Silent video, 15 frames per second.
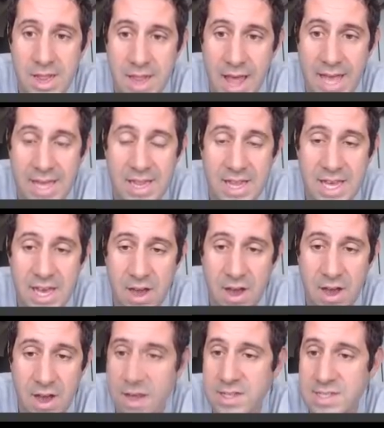likely
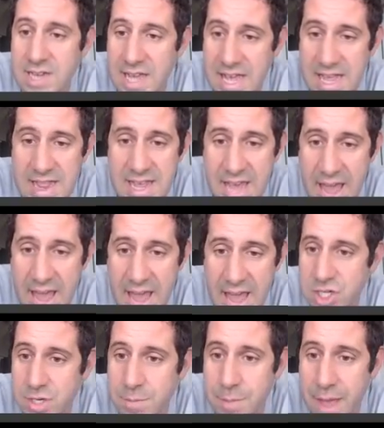caused in the
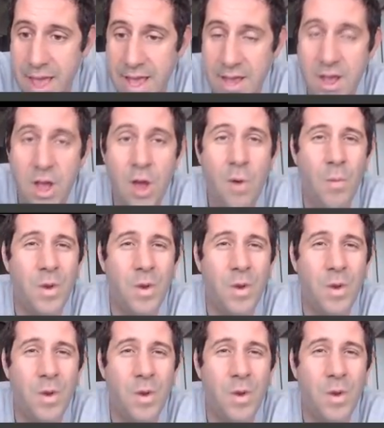engine bay,